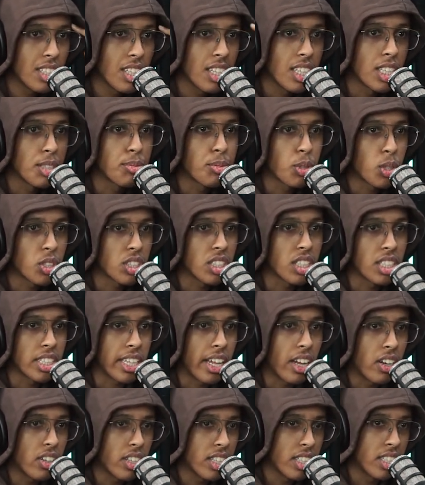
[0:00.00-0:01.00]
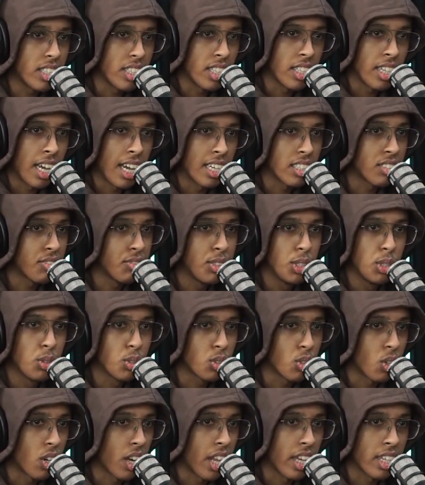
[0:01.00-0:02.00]
is because it already has views
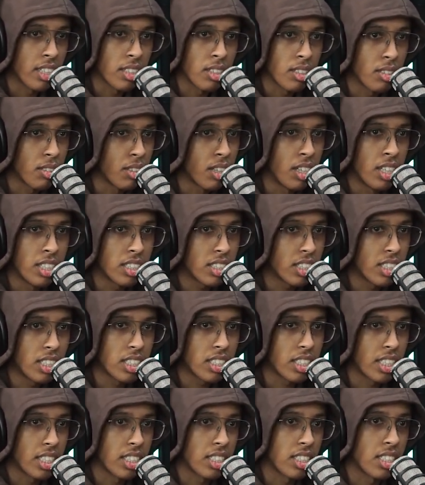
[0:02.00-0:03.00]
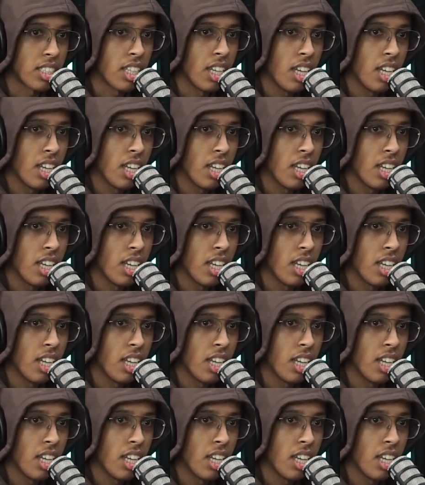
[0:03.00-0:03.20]
or like listeners and shit.